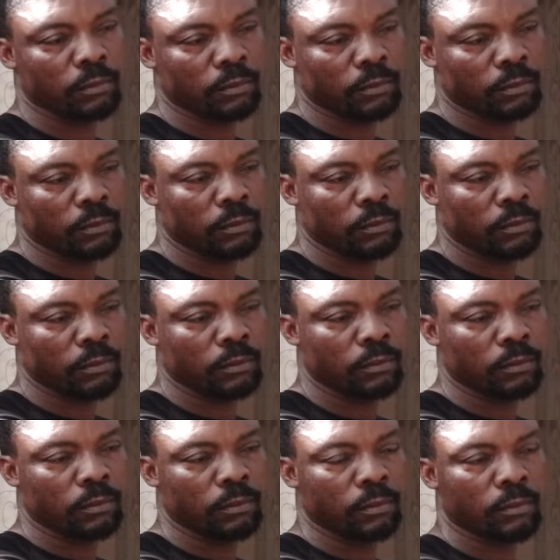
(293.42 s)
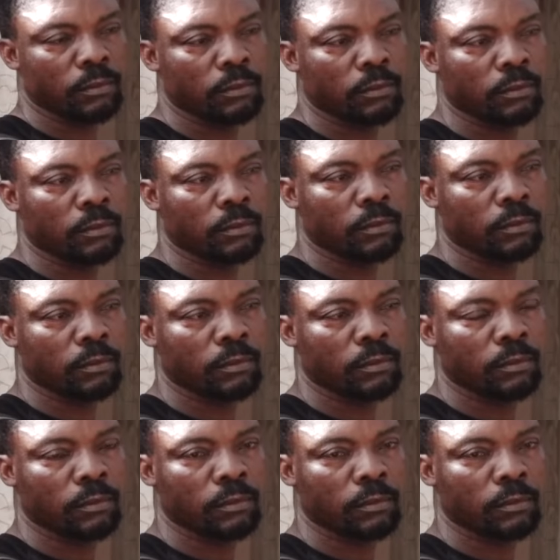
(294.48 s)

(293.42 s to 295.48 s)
No words are spoken by the person on screen.